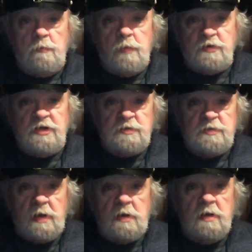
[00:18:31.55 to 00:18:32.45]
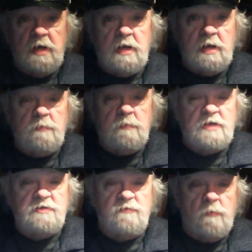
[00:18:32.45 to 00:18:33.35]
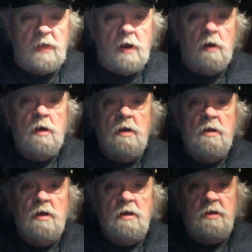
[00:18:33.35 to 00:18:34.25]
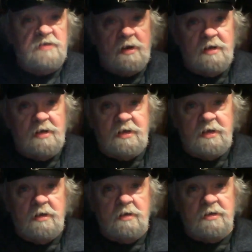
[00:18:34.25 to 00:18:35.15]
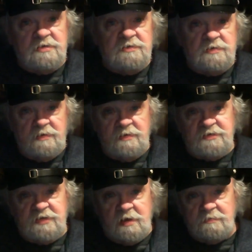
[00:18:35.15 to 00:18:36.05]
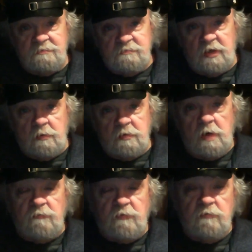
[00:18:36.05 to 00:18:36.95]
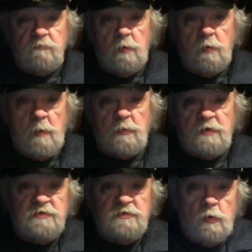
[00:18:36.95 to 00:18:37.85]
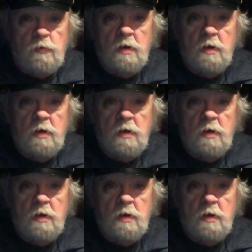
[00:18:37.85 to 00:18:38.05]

participate in getting a pizza from there because I like to eat it because it's a comfort remembrance food.